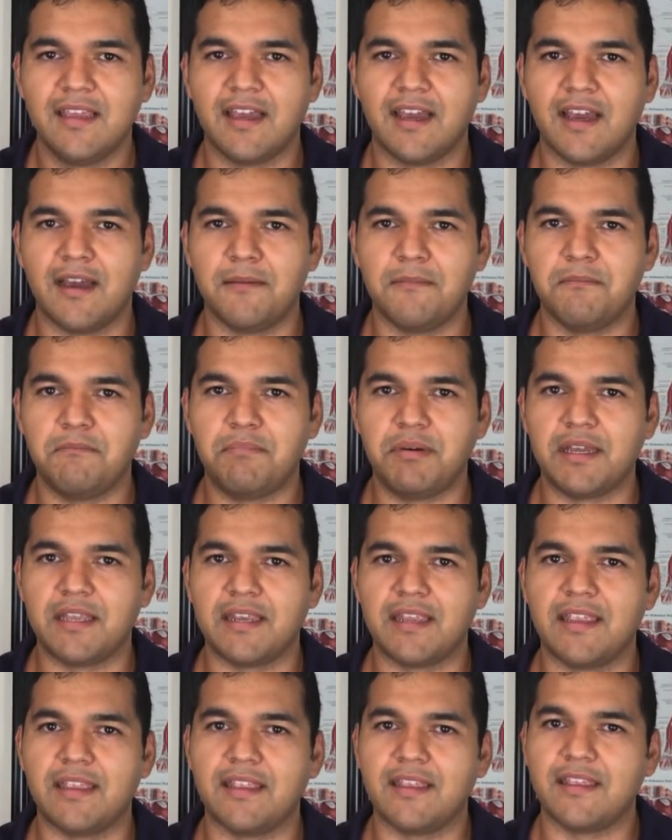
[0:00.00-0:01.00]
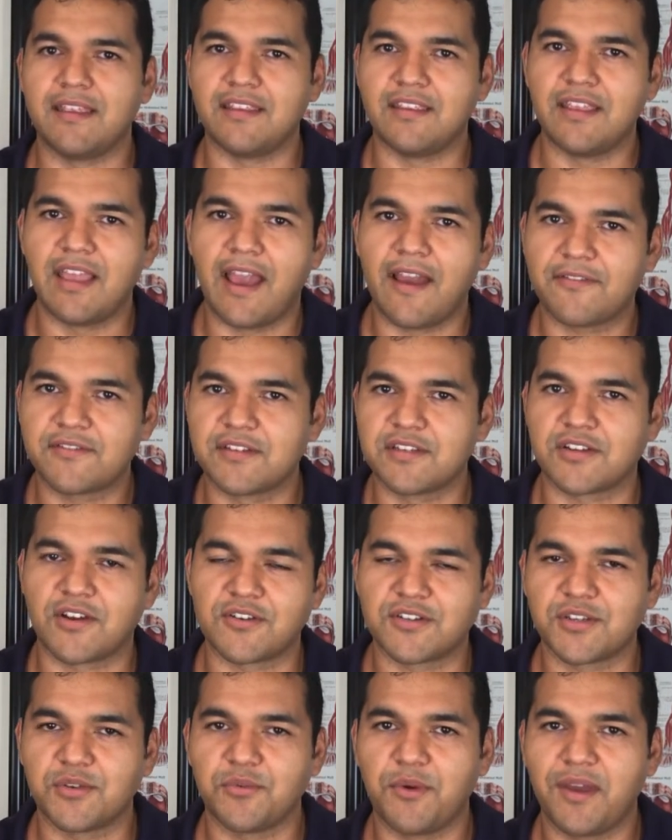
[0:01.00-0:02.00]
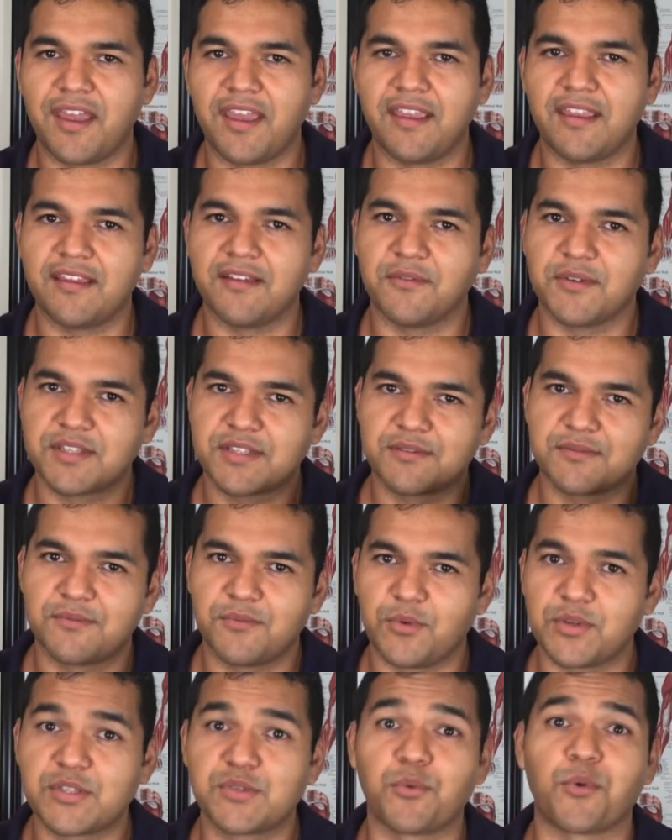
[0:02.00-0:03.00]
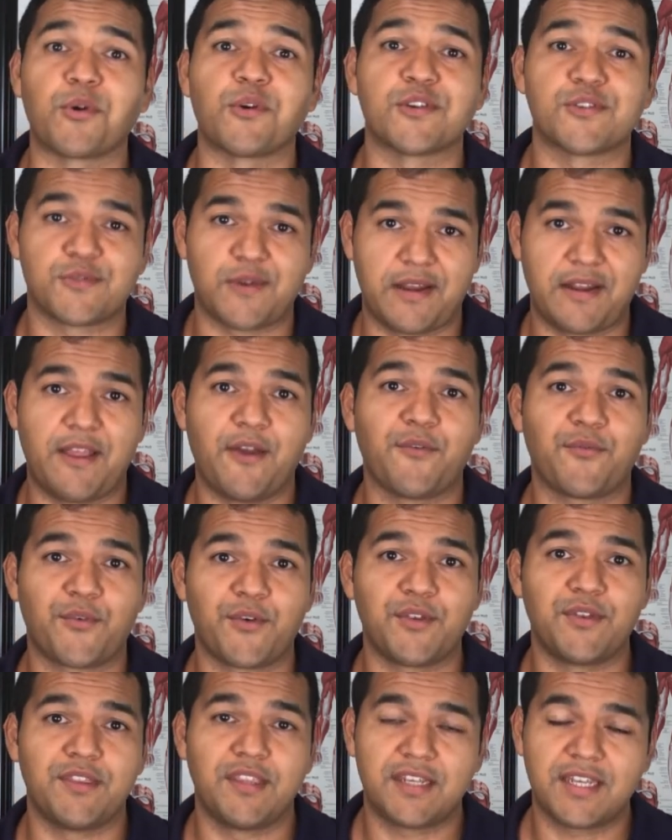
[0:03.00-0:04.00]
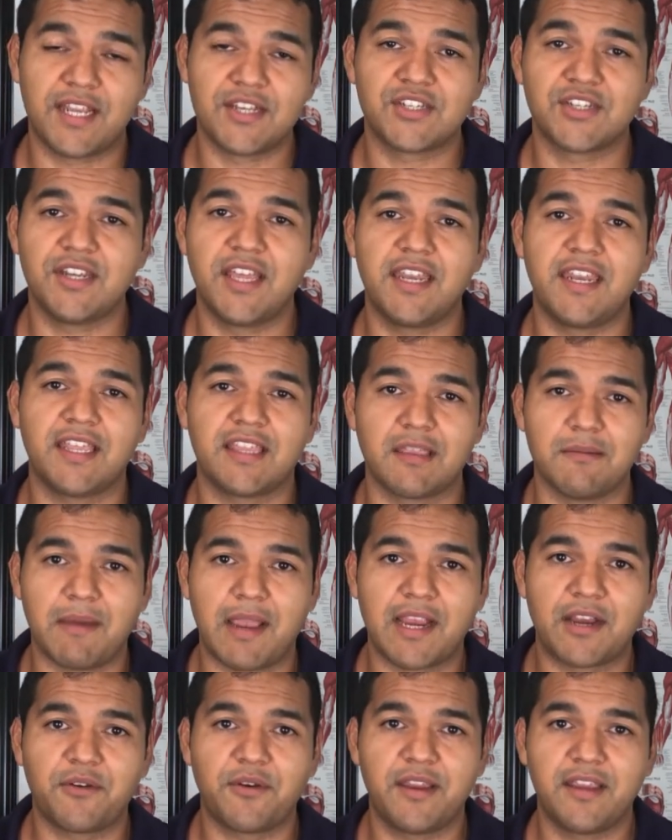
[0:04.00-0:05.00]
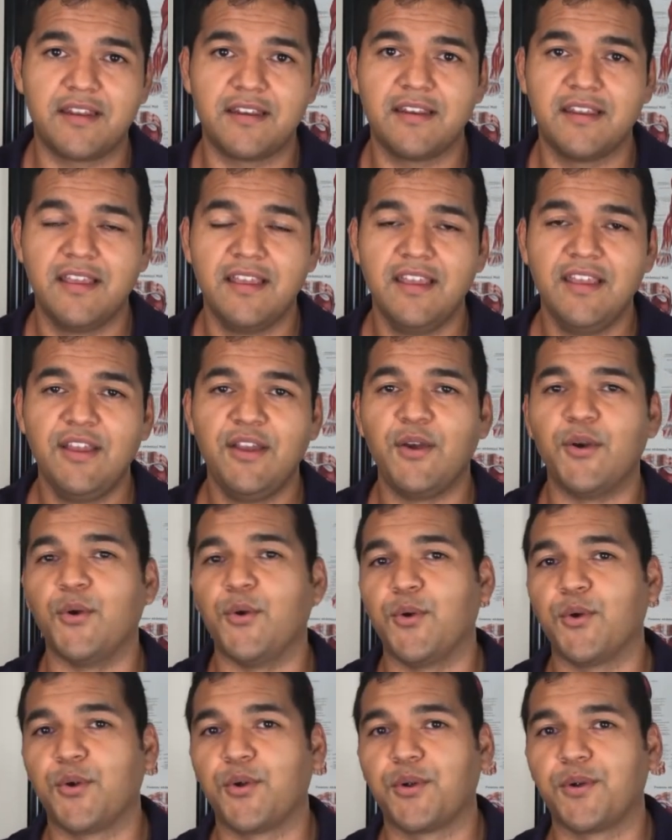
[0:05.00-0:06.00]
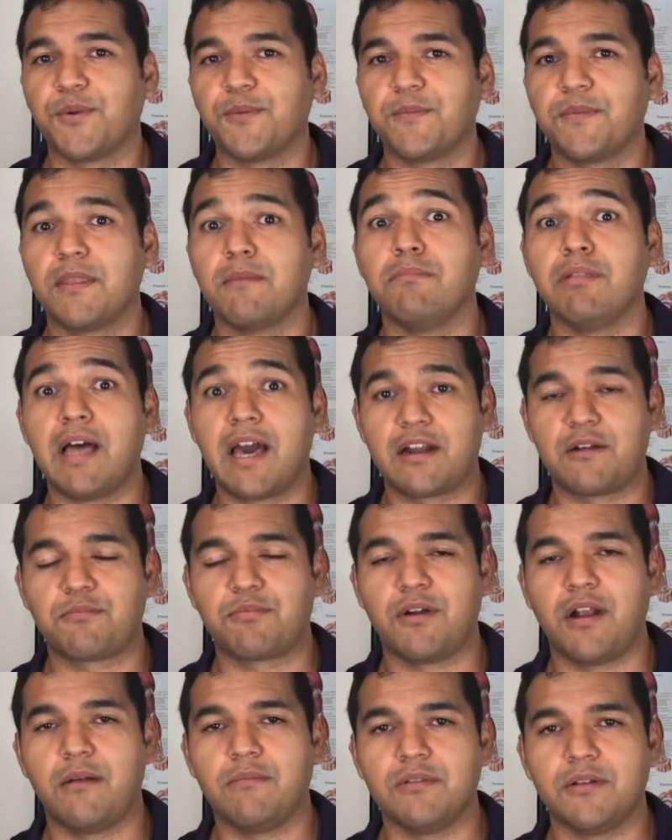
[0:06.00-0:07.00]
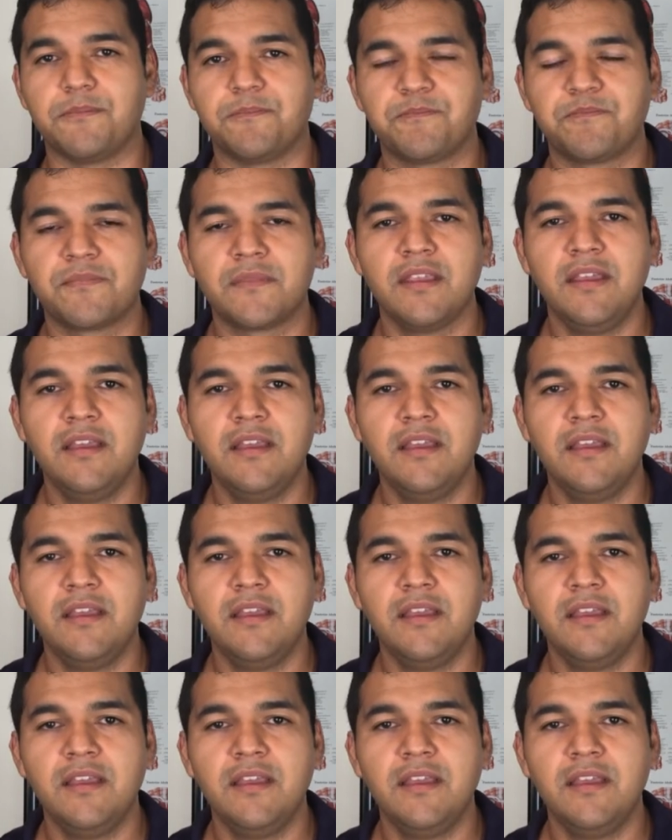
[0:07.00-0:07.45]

um, but you have to start to weigh what's, what's worse right now for you, the tension headache, the migraine, or the bladder problem.